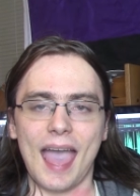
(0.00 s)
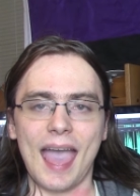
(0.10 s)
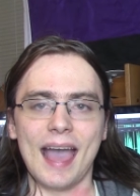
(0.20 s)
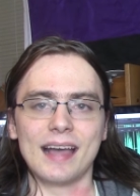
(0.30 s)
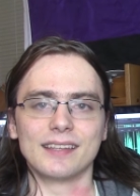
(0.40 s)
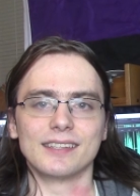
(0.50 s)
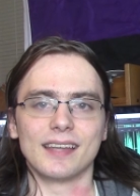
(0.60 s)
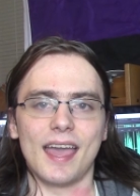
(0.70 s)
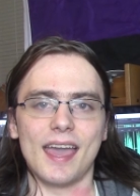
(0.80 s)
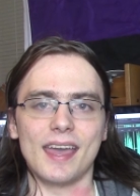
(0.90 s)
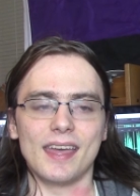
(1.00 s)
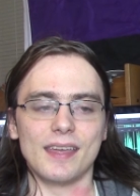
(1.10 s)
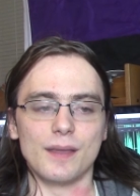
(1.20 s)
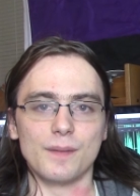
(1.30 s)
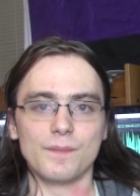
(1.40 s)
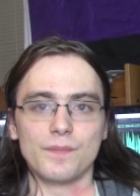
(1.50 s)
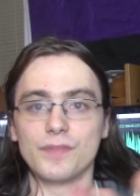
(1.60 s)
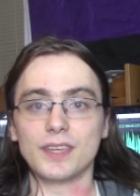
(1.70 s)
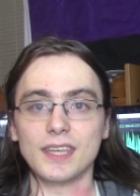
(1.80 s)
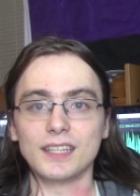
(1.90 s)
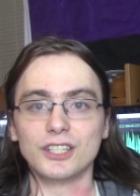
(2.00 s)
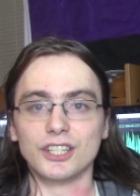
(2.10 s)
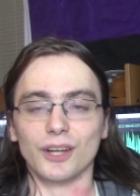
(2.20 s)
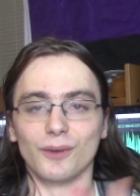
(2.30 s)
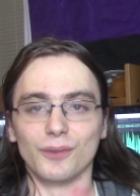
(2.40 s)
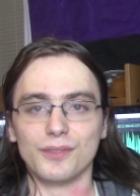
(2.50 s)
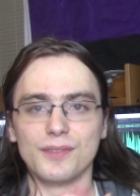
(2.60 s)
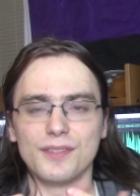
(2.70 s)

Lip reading: as the kids show,